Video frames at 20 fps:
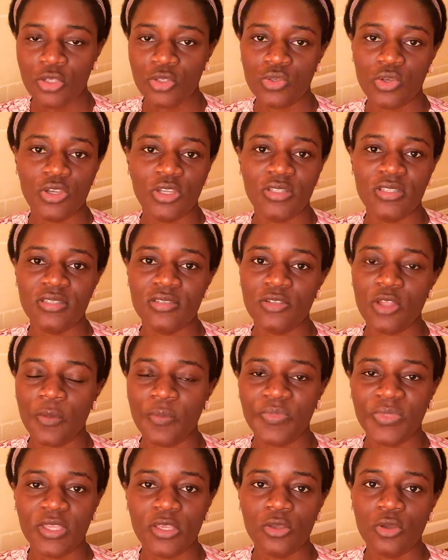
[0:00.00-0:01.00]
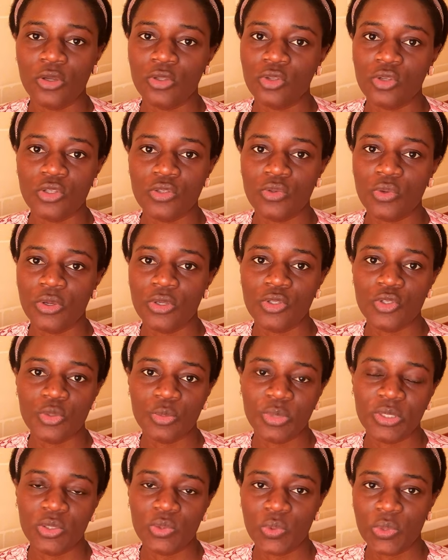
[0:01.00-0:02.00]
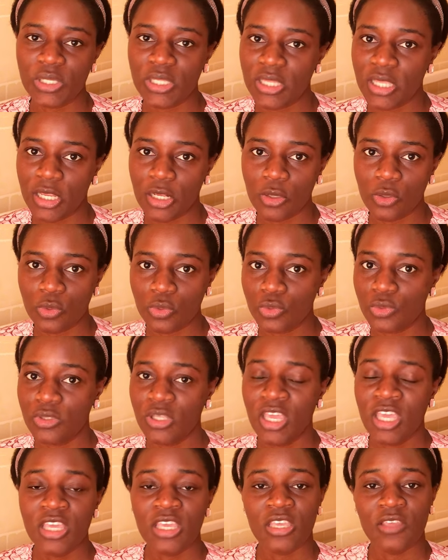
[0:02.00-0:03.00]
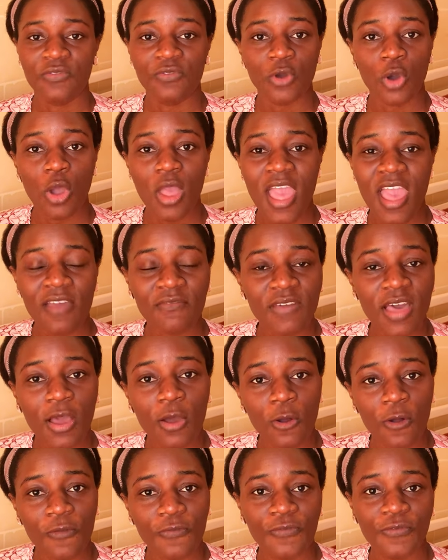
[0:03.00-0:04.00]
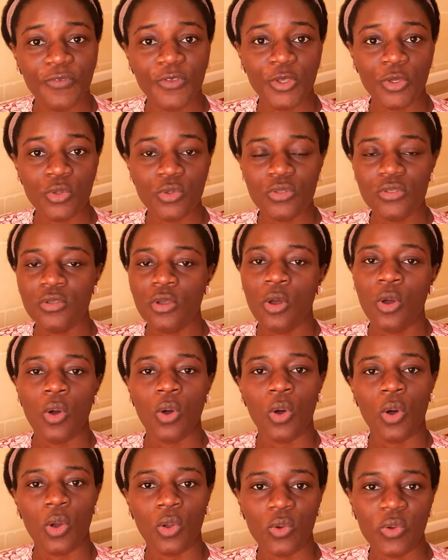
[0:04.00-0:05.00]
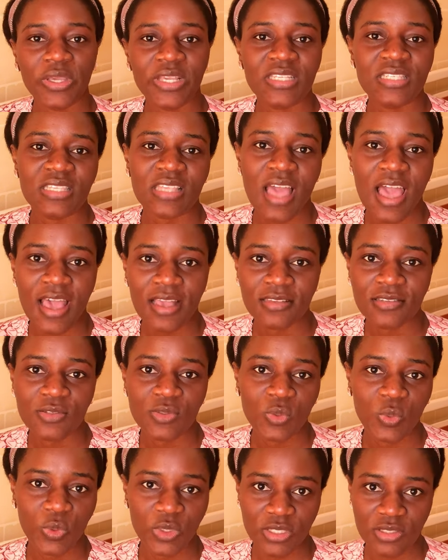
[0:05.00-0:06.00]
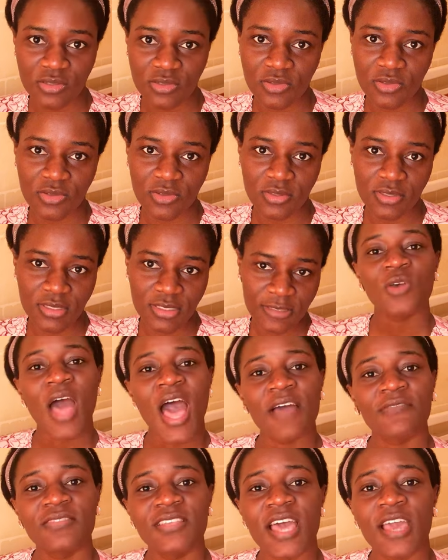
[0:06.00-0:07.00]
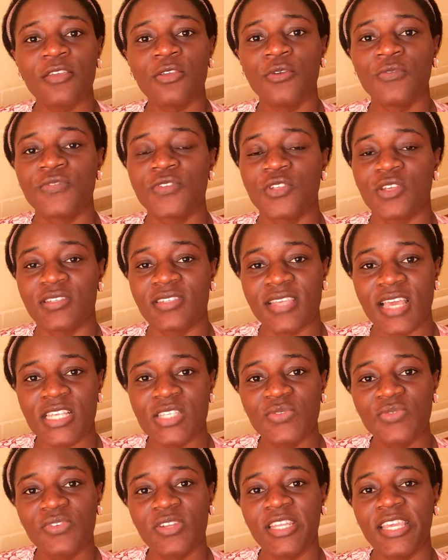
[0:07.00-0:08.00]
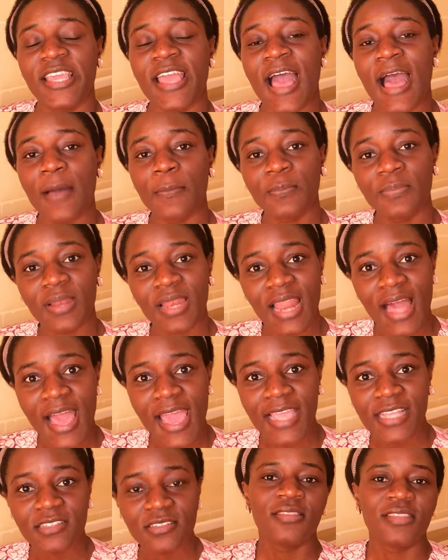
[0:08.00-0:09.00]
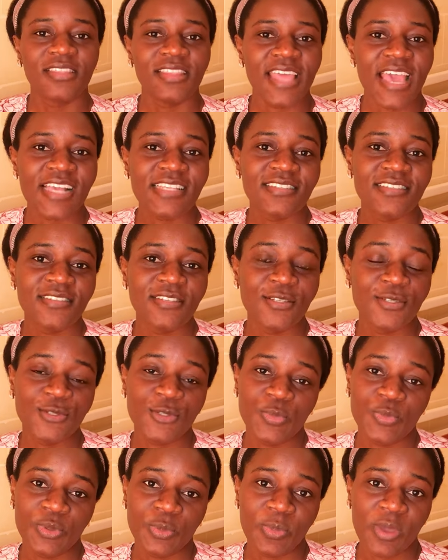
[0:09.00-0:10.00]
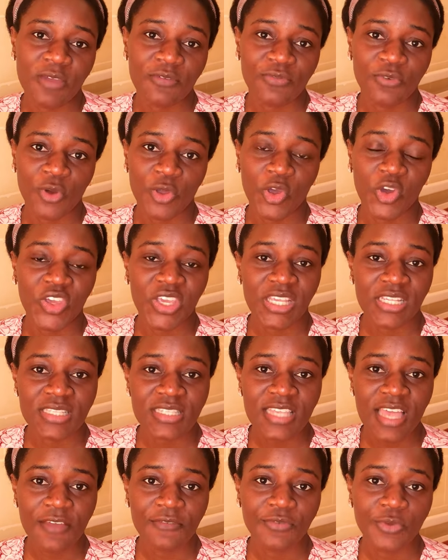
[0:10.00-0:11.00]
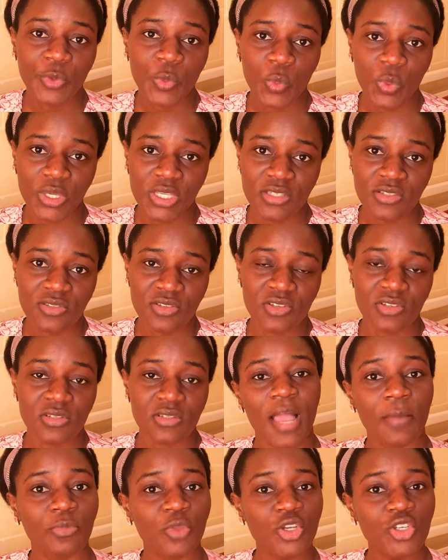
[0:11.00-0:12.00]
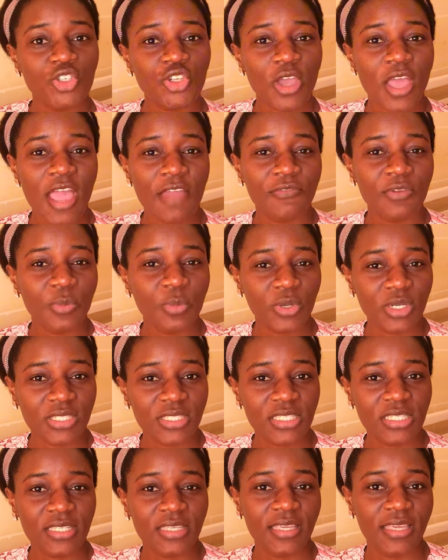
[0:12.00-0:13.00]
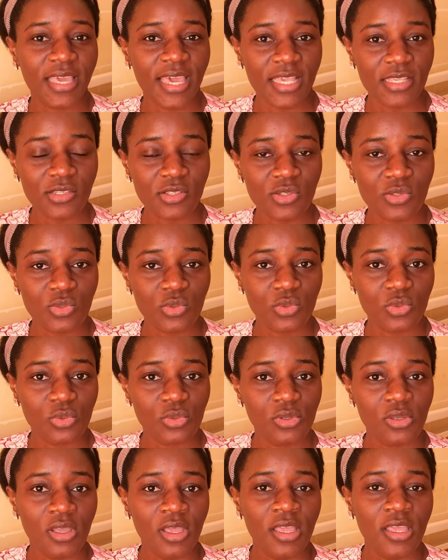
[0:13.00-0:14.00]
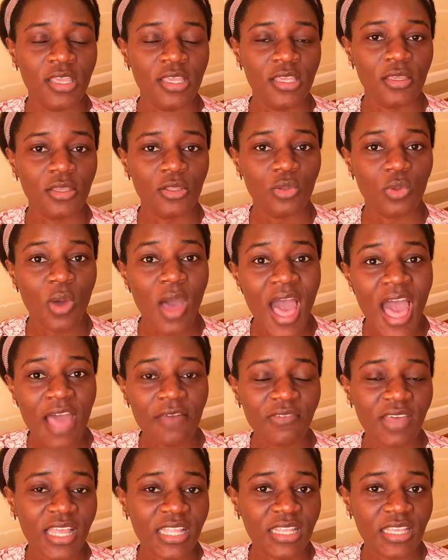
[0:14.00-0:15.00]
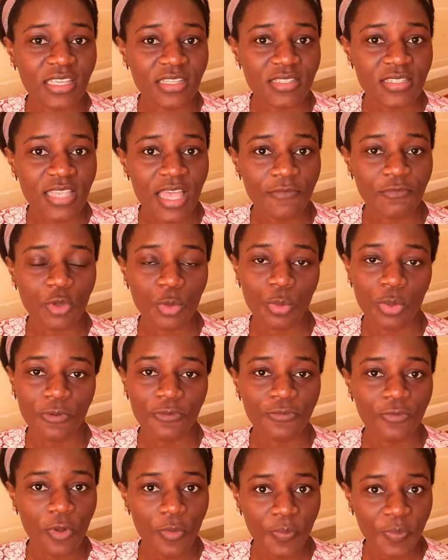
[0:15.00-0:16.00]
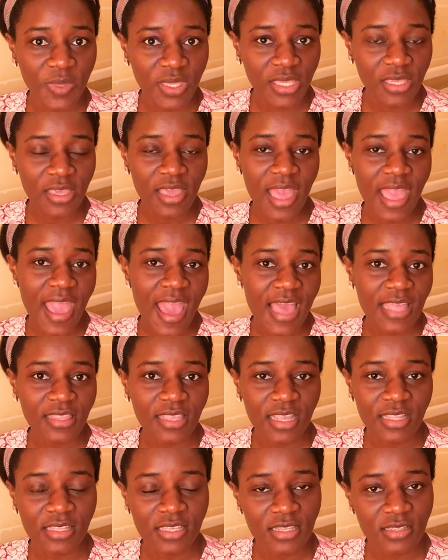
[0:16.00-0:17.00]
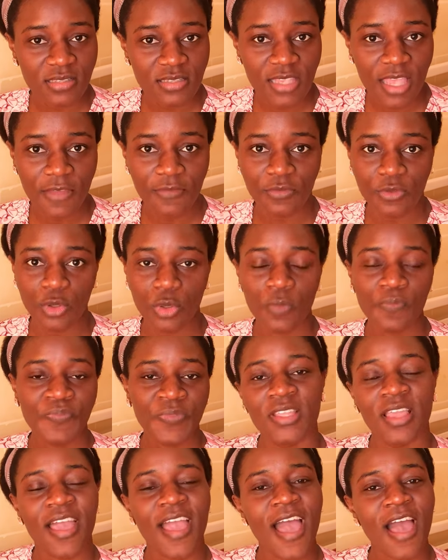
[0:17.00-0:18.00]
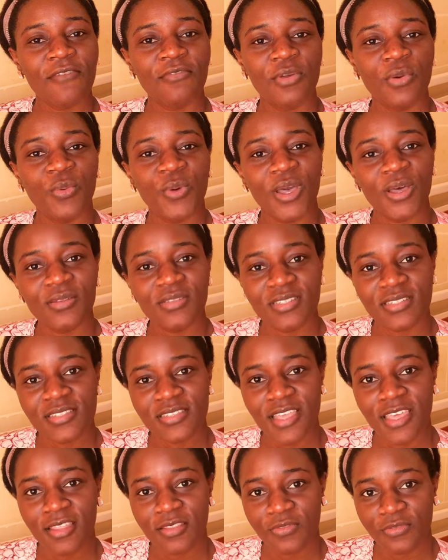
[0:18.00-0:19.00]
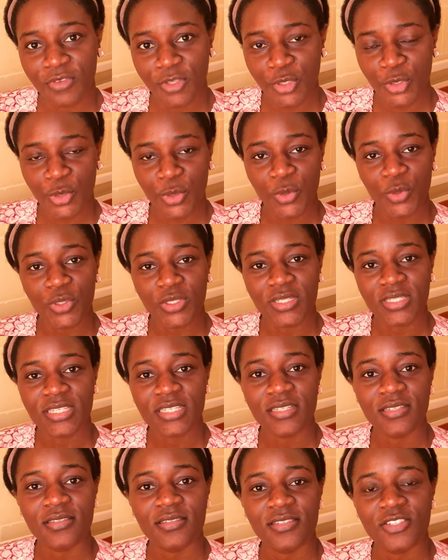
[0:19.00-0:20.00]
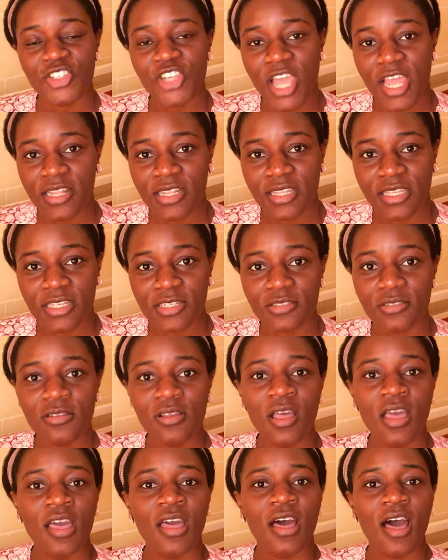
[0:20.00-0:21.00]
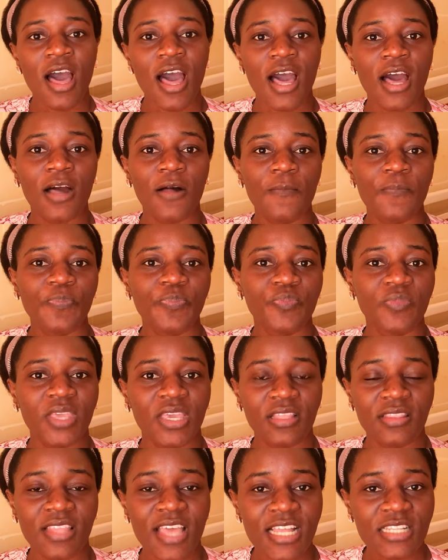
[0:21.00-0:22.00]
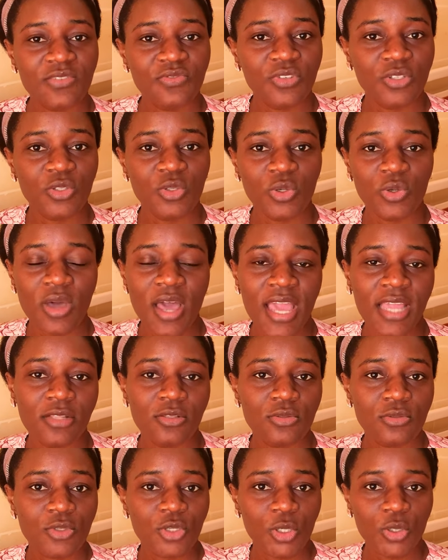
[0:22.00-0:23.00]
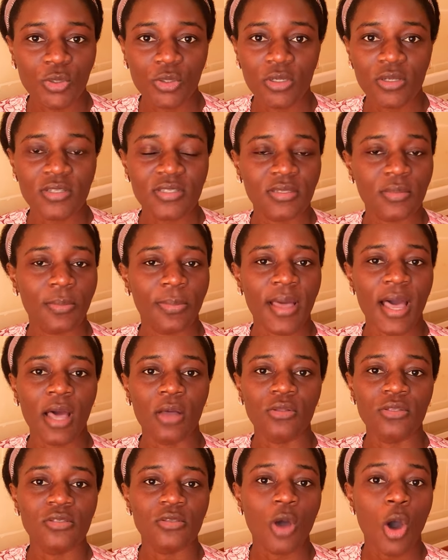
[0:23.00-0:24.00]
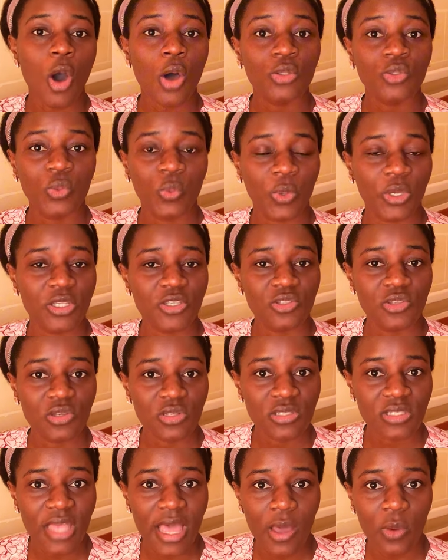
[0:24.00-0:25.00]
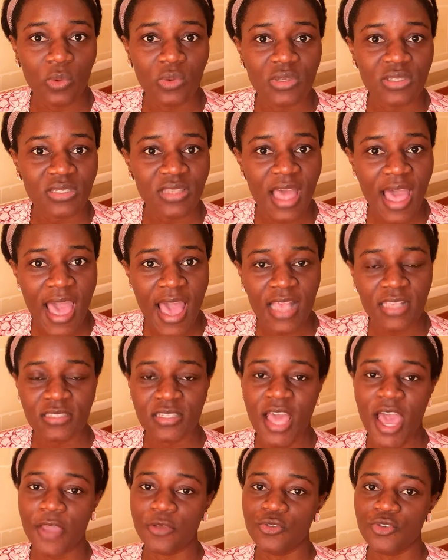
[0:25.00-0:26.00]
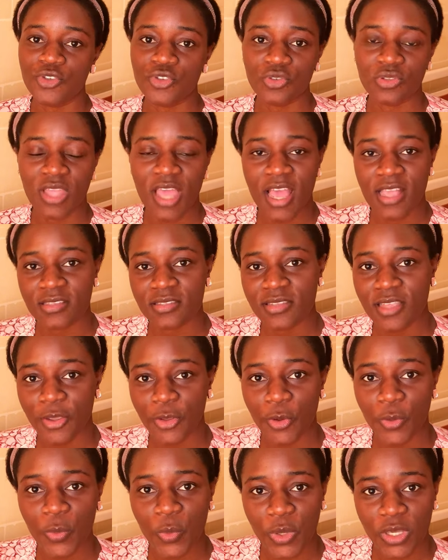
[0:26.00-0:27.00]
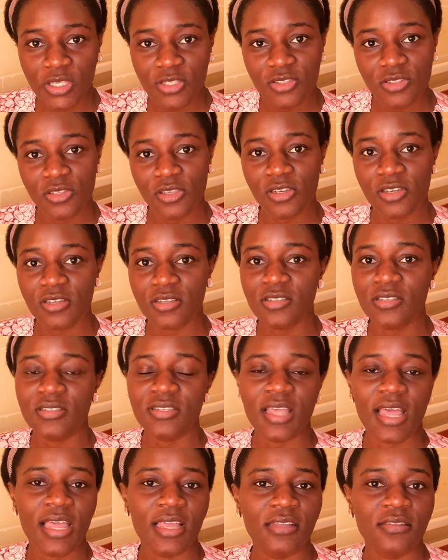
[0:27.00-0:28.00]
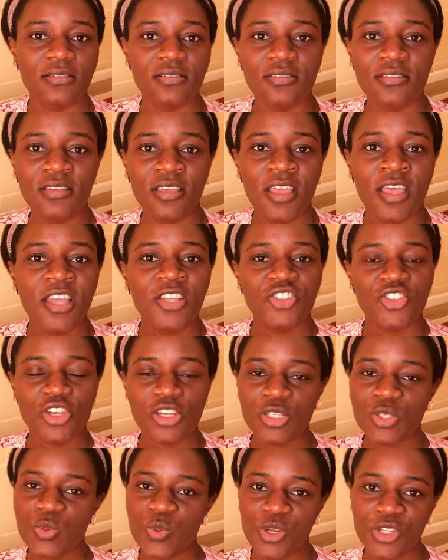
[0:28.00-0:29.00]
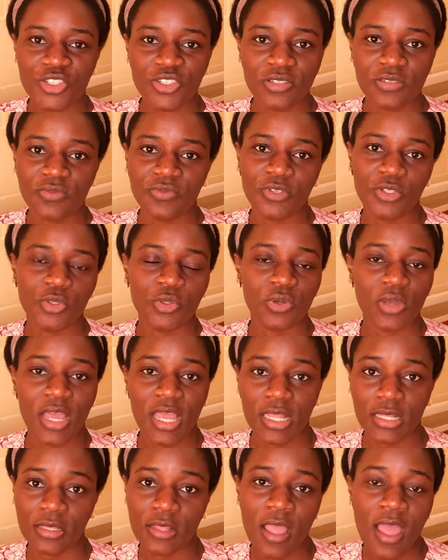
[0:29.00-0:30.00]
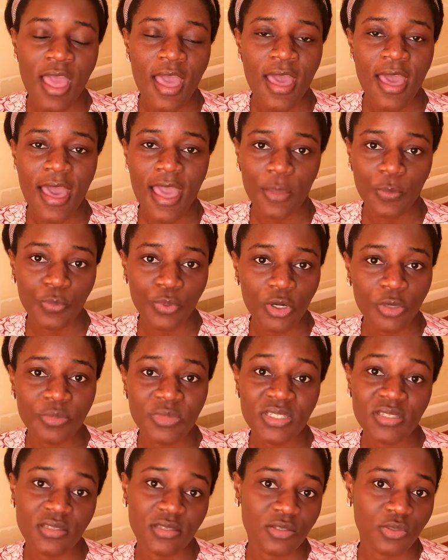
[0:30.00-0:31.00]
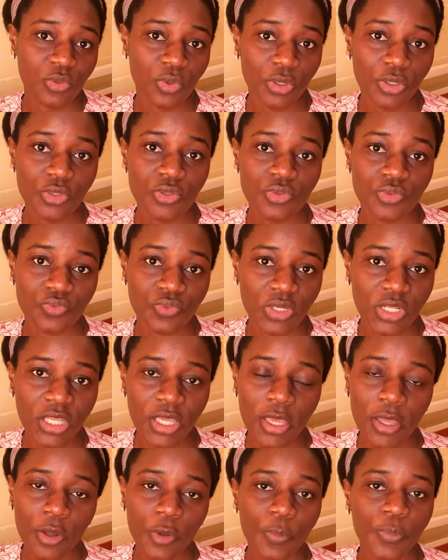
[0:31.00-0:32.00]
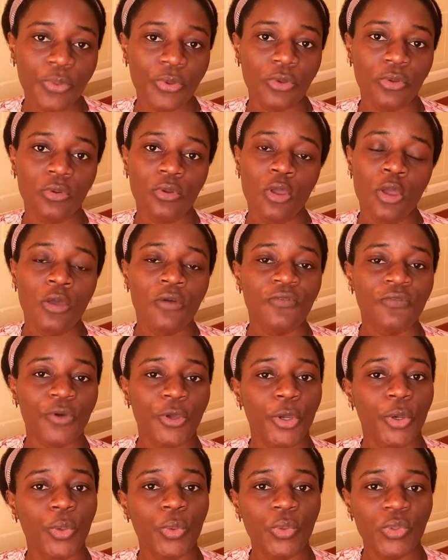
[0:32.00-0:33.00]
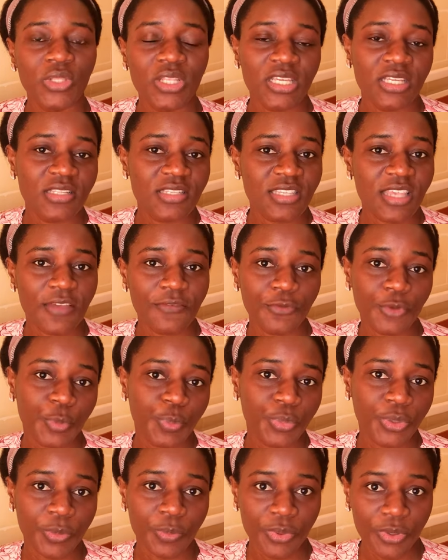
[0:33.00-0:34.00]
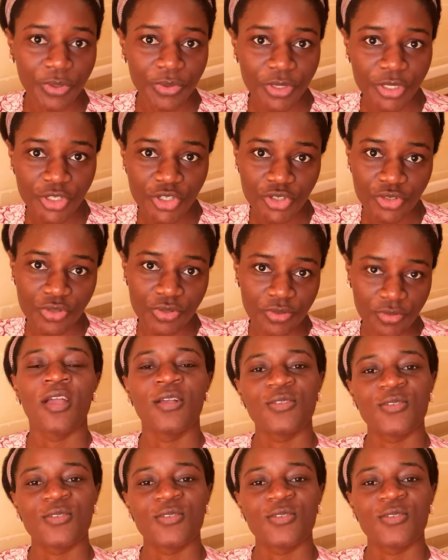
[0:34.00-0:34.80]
So it's something you're not going to be doing alone. If you're ever confused, always ask questions. So after you've successfully applied, the next thing is to prepare for your interview questions. I'm not sure everybody gets to, you know, have an interview, but for me, I had an interview. I have a well-detailed video on this channel. In that video, I told us about all the questions I was asked, how you should answer your questions, and just watch the video, and I promise it's going to really help you for your own interview preparation.